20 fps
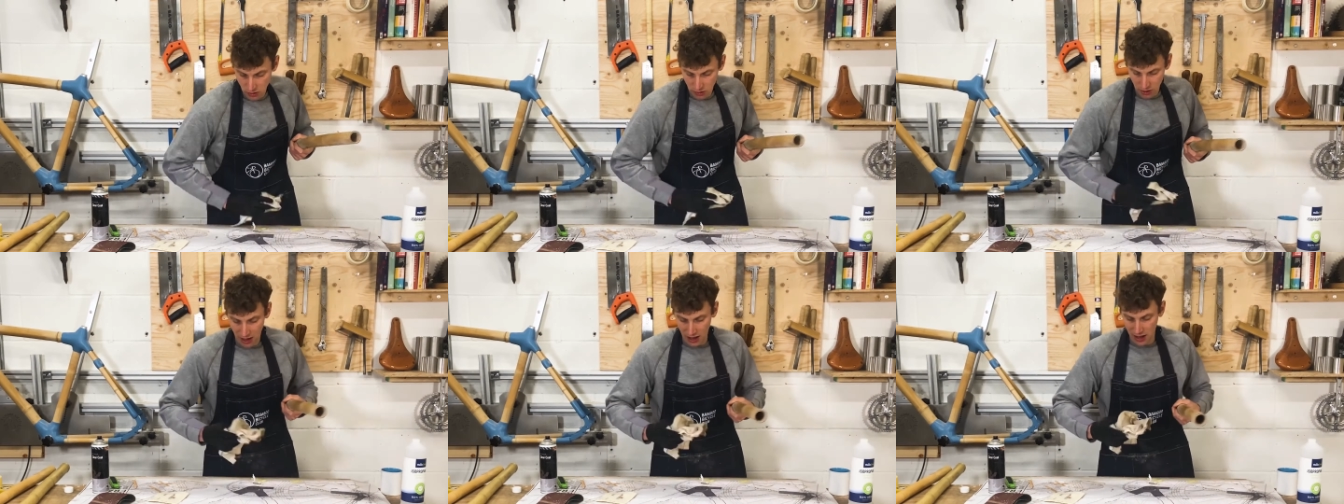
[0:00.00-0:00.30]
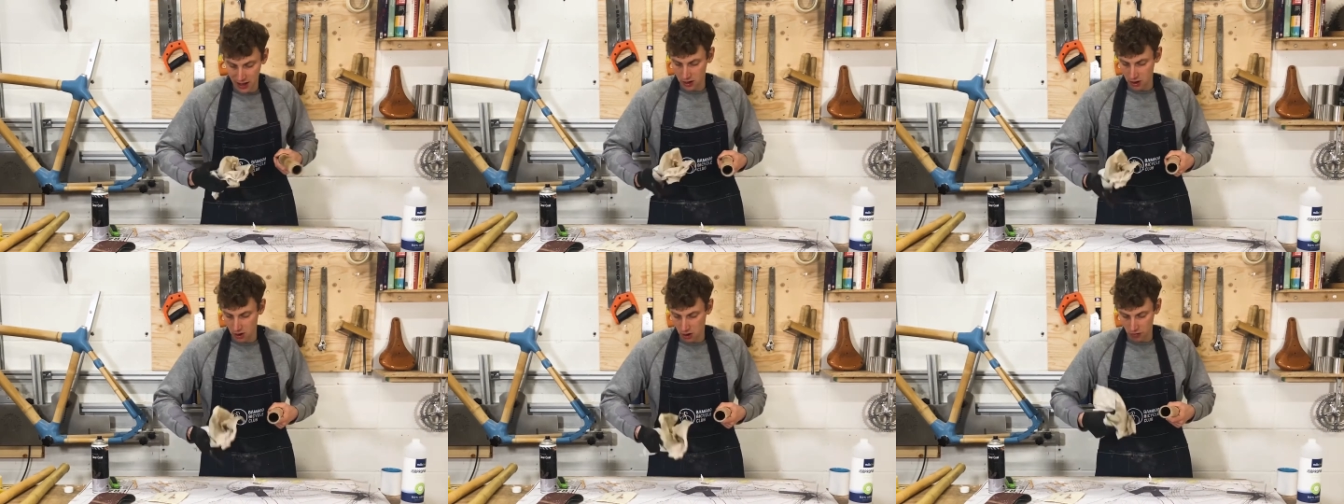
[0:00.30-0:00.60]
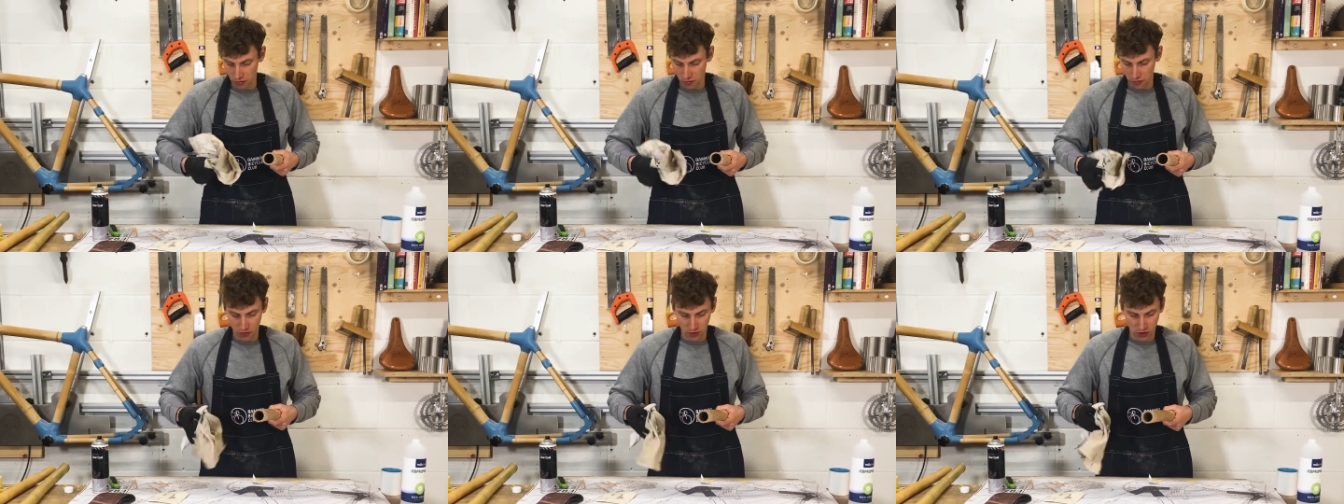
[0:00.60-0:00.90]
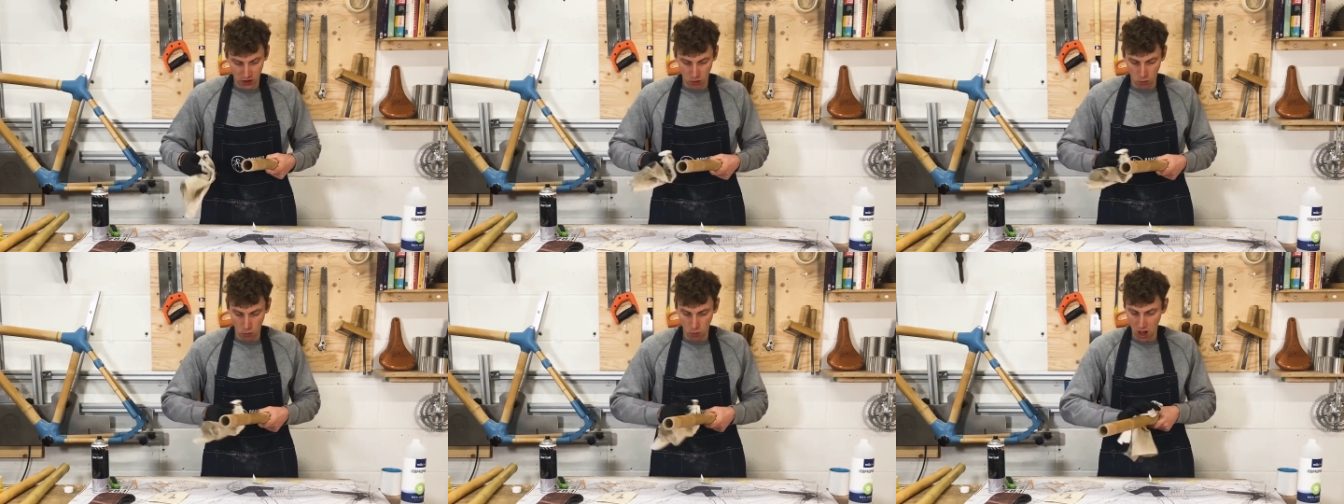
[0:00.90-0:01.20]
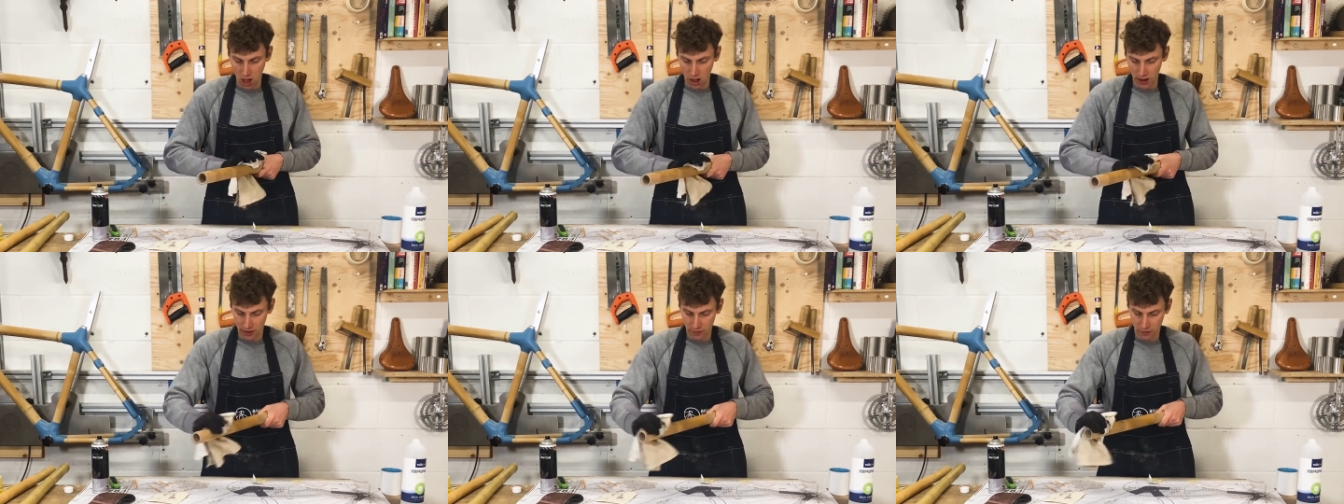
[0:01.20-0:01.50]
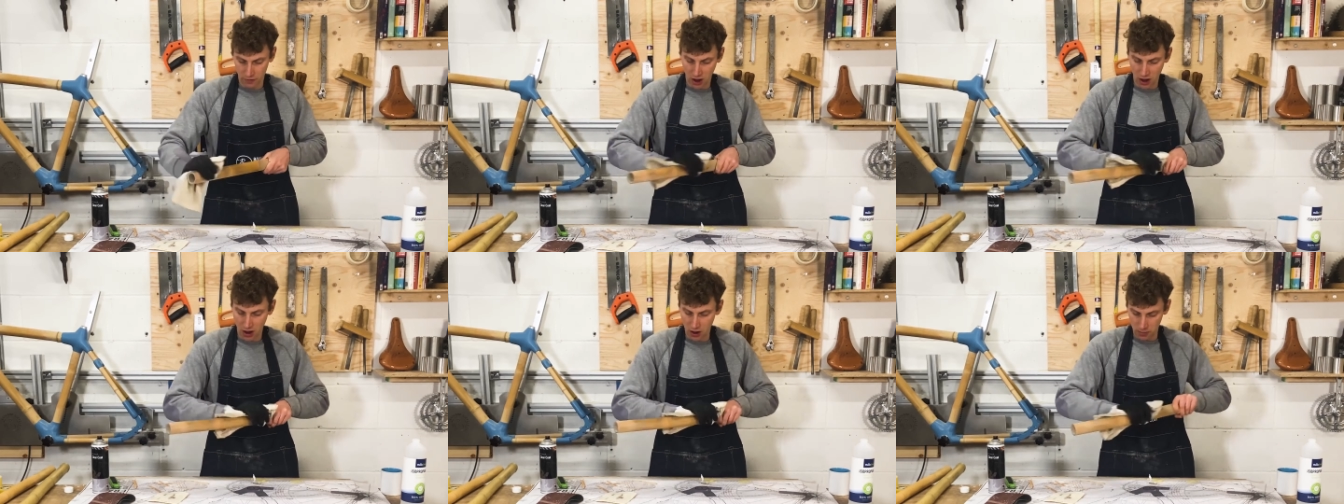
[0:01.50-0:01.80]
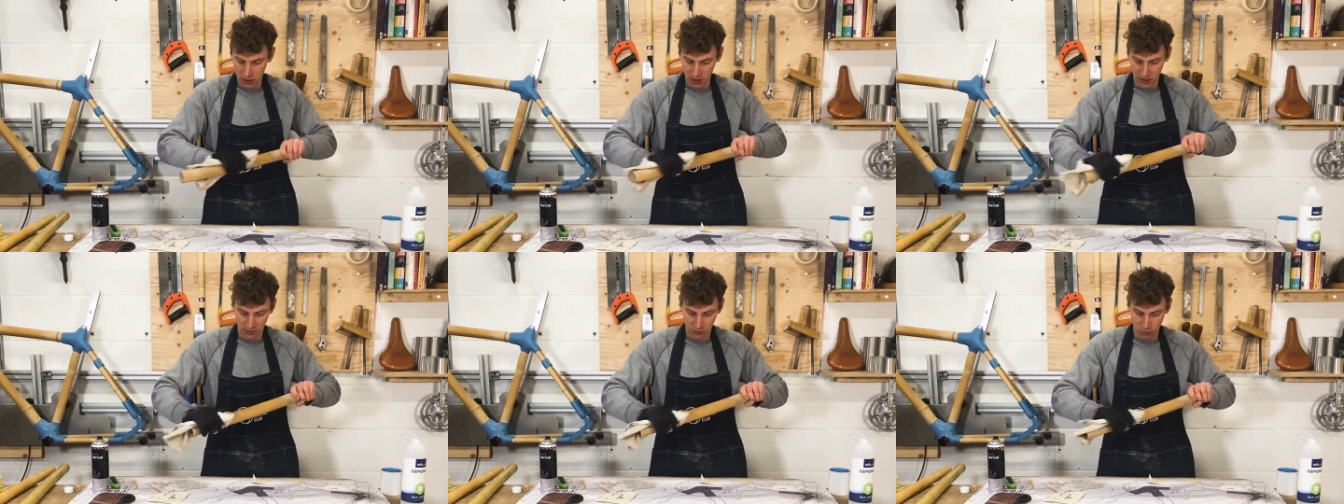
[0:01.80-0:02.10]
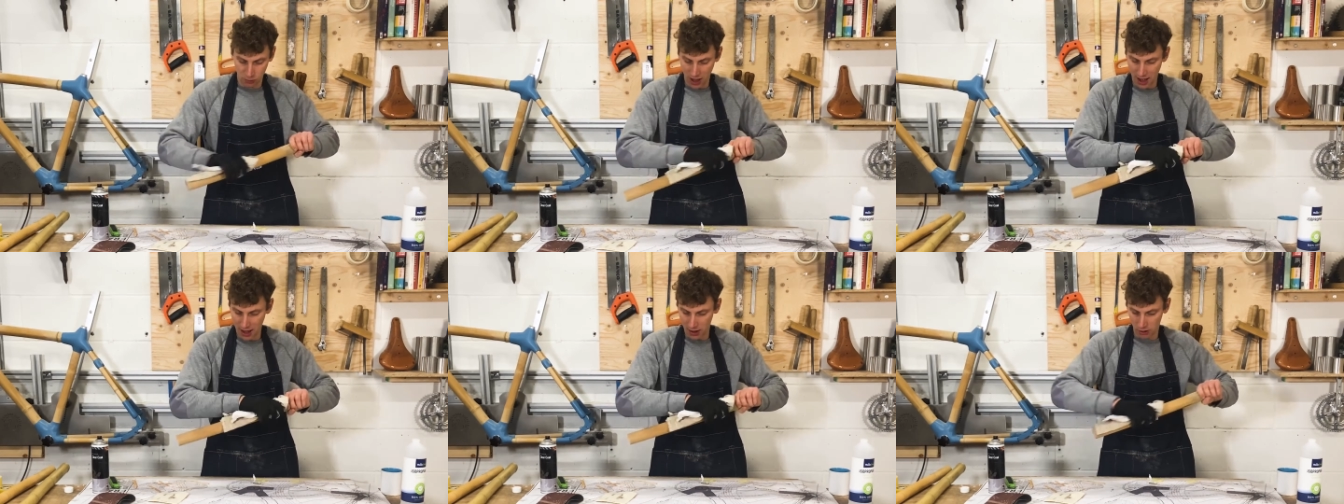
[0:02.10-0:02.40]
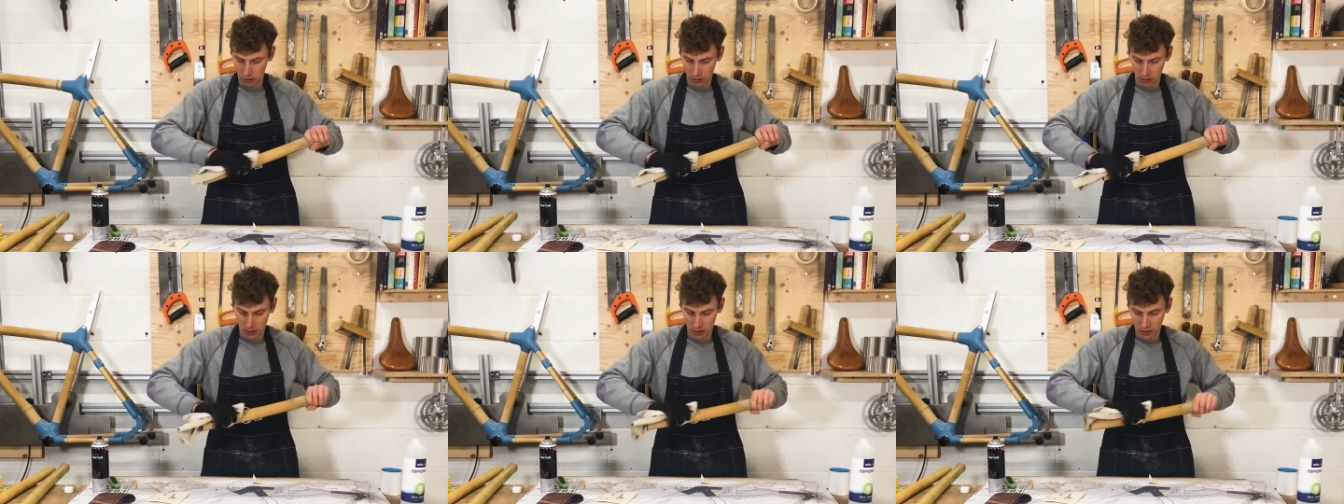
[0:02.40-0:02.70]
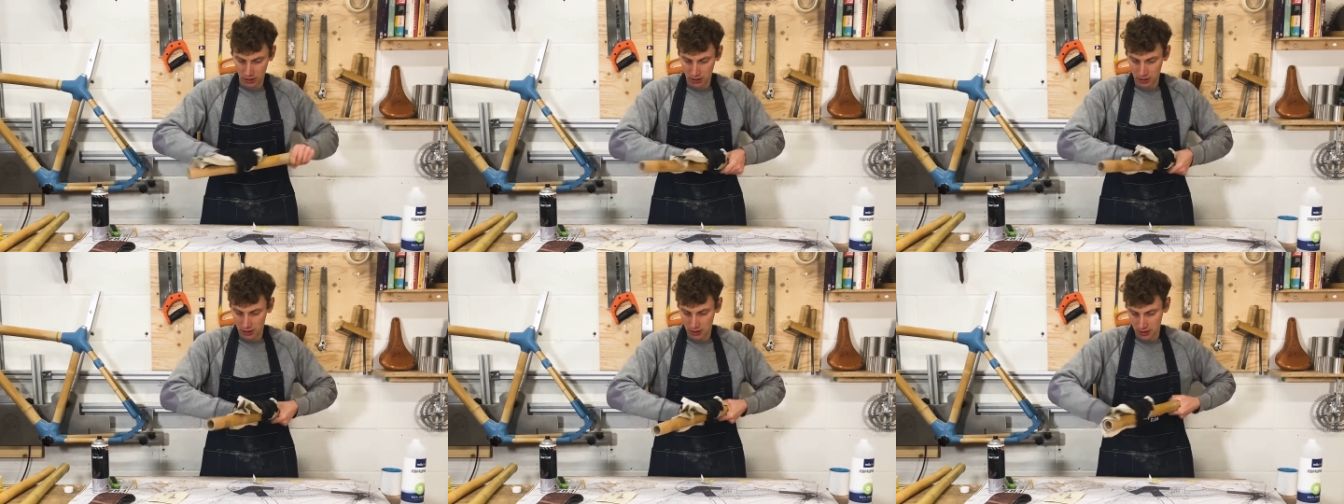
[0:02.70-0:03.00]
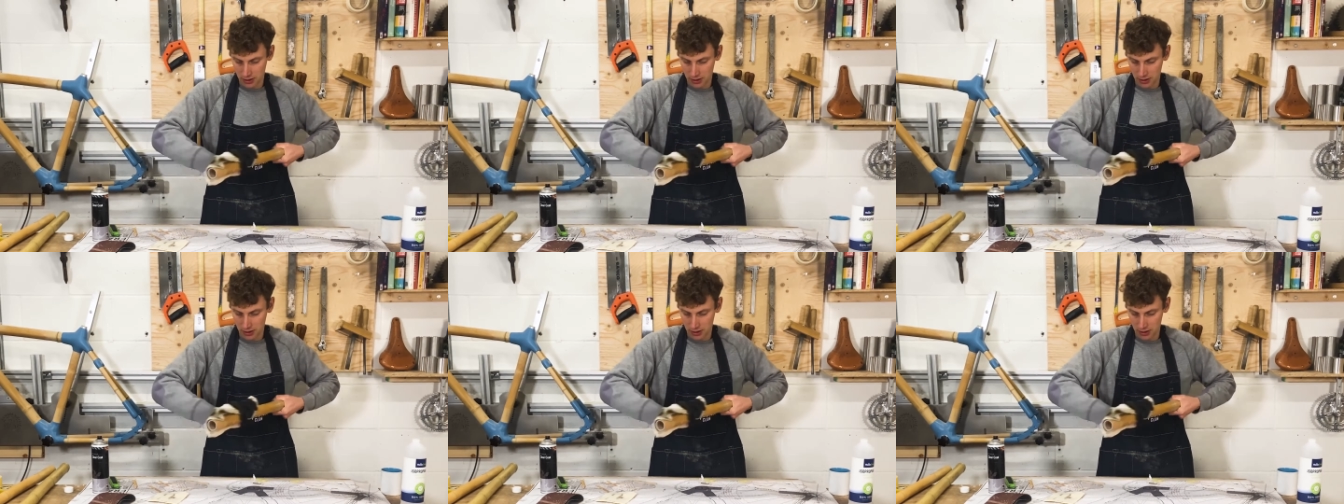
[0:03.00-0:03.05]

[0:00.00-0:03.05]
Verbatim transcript: you know, clean off your work environment as well,